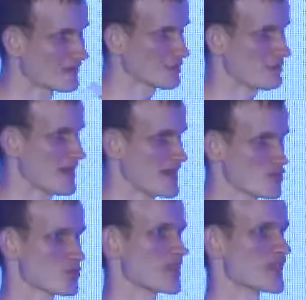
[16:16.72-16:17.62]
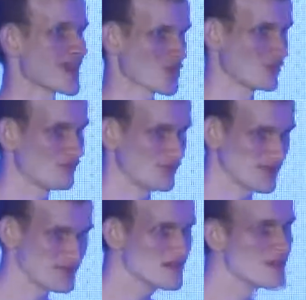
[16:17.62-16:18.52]
to pay a transaction
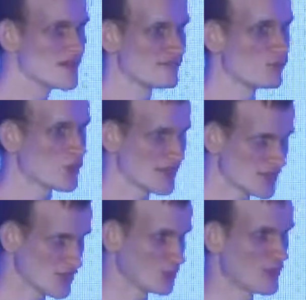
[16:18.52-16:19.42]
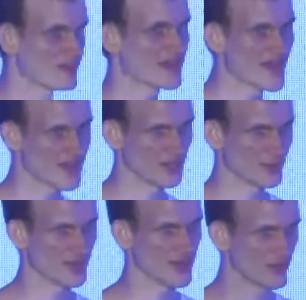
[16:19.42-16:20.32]
fee for each unit of gas that you
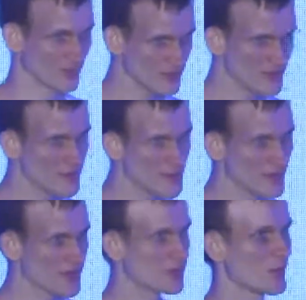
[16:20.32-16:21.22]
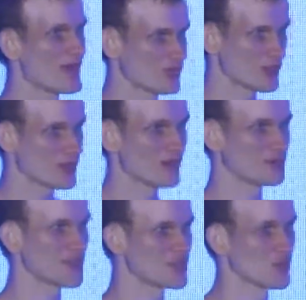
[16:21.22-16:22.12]
consume. So heavier
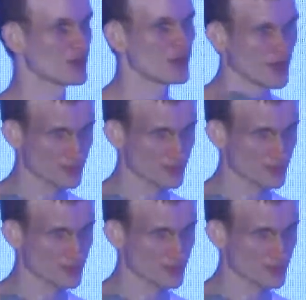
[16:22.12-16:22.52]
computations cost